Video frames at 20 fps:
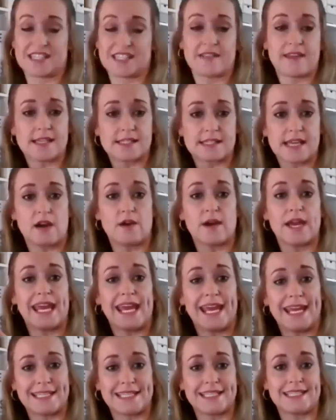So that's our
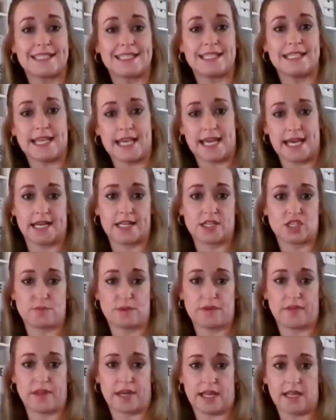entity
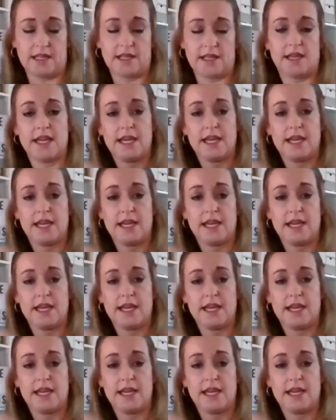eligibility.